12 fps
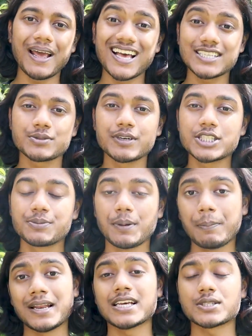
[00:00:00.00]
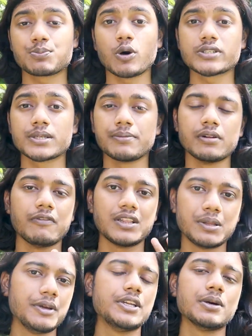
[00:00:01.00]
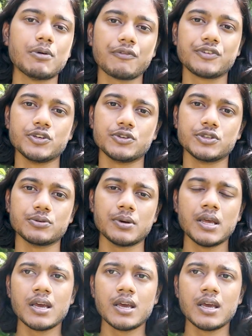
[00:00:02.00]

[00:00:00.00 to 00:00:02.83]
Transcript: as much people as possible with the medium of YouTube.